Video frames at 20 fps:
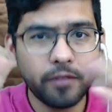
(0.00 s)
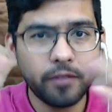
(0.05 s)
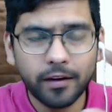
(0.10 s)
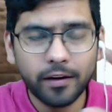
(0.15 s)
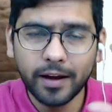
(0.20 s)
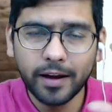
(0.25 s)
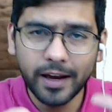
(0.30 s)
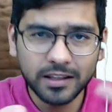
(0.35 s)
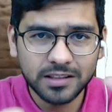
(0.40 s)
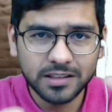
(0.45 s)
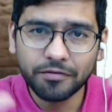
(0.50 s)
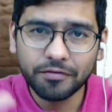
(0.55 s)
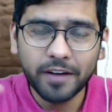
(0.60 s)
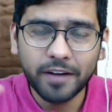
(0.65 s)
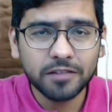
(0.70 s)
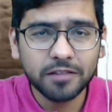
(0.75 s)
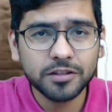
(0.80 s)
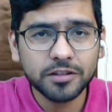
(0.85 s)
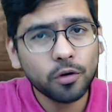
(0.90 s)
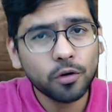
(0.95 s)
SA
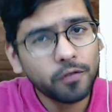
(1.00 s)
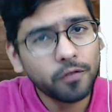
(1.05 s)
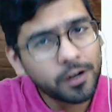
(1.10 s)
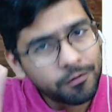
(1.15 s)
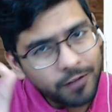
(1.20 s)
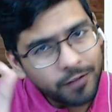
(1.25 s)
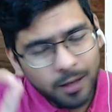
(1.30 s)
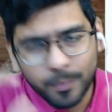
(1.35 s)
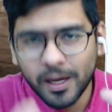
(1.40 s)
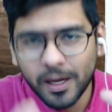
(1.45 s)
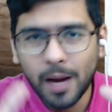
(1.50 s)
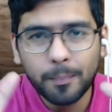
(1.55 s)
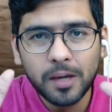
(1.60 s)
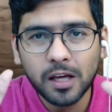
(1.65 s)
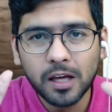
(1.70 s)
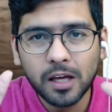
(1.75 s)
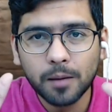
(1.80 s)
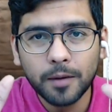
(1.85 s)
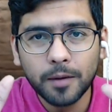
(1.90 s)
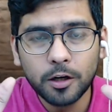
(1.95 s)
501 will be
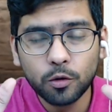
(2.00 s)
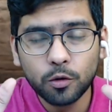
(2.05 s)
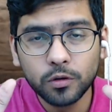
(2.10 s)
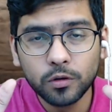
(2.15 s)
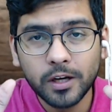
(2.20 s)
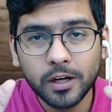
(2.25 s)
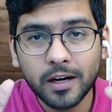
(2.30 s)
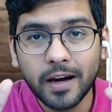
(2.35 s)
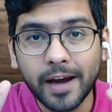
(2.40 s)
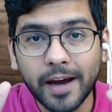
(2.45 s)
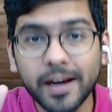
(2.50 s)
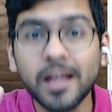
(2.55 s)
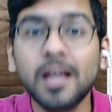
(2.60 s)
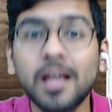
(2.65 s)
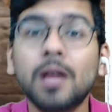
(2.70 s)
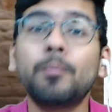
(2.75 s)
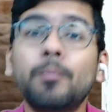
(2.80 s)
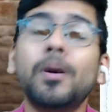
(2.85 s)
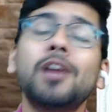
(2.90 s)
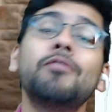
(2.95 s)
applicable to the client,
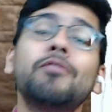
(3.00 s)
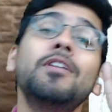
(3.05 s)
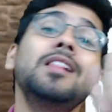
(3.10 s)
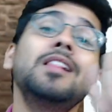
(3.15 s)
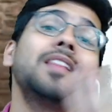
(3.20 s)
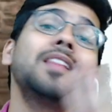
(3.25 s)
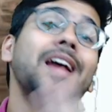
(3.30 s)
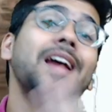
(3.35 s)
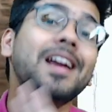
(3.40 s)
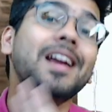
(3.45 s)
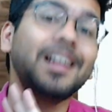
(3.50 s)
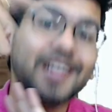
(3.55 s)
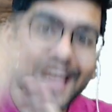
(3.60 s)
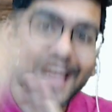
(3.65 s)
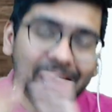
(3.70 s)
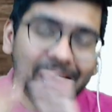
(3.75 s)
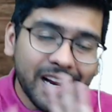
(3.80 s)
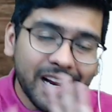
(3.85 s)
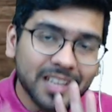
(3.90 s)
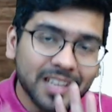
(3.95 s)
but will the entire SA
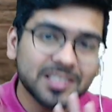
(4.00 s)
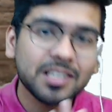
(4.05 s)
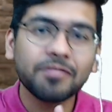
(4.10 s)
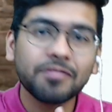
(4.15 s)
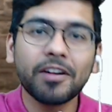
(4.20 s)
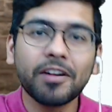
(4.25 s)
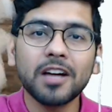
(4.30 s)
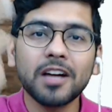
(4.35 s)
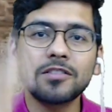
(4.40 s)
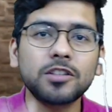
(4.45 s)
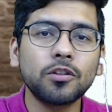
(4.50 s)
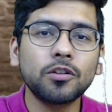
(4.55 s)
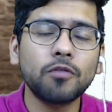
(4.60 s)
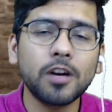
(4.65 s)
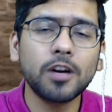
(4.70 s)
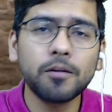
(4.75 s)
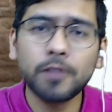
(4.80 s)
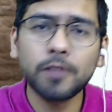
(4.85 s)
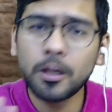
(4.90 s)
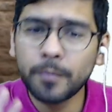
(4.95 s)
501 will be
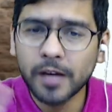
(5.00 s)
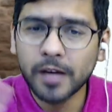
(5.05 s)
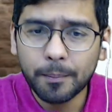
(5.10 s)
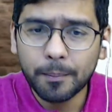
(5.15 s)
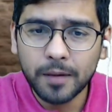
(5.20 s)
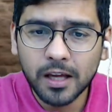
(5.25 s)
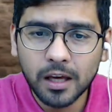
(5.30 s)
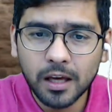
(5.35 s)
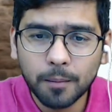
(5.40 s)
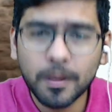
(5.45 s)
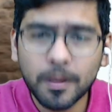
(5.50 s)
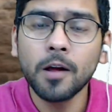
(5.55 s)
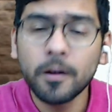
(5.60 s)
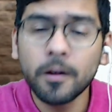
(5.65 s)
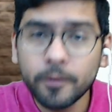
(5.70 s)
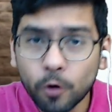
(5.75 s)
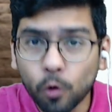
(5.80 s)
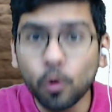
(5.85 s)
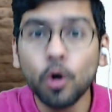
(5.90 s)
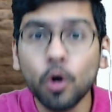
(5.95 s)
applicable? No,
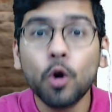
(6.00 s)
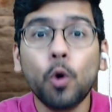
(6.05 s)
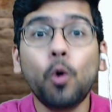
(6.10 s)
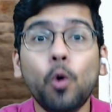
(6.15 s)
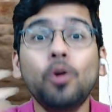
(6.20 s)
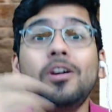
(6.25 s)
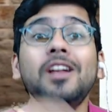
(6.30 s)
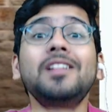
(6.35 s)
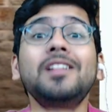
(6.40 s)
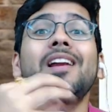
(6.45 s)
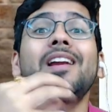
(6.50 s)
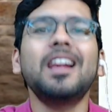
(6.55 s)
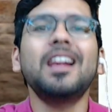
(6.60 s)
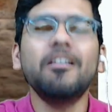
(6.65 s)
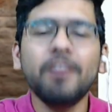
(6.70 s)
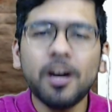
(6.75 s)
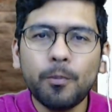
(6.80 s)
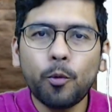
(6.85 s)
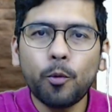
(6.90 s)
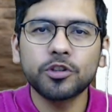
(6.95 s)
only the relevant
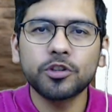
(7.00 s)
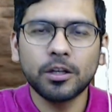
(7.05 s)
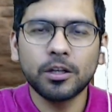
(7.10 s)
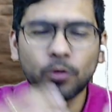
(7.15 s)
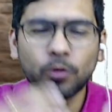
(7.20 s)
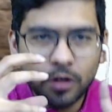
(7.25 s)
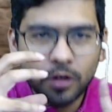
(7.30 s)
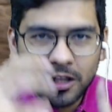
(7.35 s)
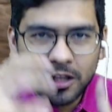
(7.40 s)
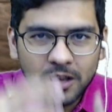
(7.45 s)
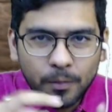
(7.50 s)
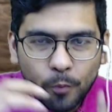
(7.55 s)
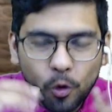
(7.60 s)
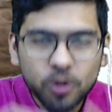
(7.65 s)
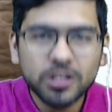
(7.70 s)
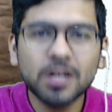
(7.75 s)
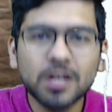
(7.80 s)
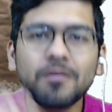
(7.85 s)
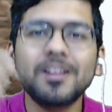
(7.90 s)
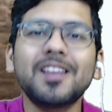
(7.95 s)
portion, only the portion
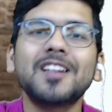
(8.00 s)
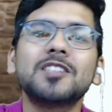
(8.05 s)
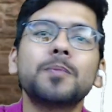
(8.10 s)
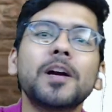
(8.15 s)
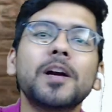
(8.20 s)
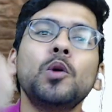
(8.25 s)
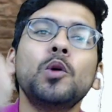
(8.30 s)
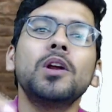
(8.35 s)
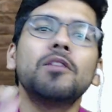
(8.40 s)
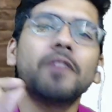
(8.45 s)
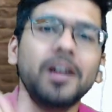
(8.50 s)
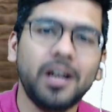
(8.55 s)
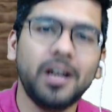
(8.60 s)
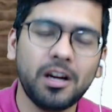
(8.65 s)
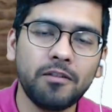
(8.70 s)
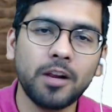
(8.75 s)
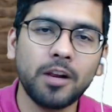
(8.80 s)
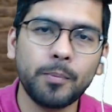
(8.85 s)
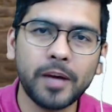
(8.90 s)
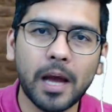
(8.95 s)
with respect to inventory
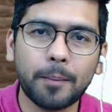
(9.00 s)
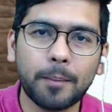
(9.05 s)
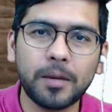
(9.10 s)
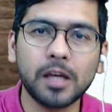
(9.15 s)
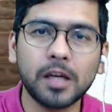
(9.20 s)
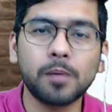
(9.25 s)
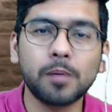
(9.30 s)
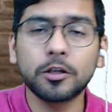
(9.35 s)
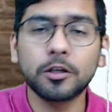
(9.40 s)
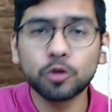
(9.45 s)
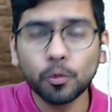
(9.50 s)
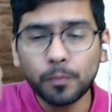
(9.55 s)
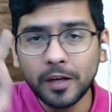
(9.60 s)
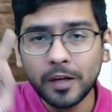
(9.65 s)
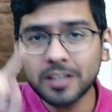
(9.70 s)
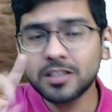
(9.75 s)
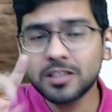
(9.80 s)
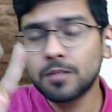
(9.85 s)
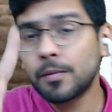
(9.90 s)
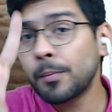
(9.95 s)
will be applicable. So please
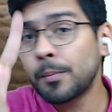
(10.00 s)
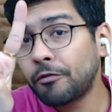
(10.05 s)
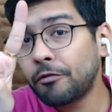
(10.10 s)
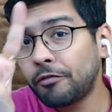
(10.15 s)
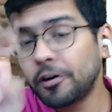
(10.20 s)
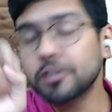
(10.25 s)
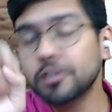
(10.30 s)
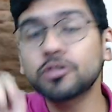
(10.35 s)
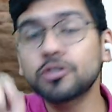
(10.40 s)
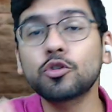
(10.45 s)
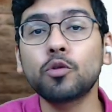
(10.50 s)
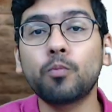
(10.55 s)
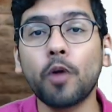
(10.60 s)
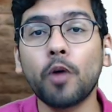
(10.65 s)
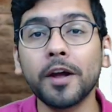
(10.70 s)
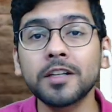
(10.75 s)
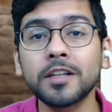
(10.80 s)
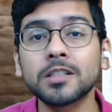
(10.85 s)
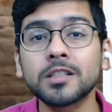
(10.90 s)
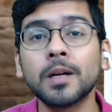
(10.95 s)
remember first 2 points,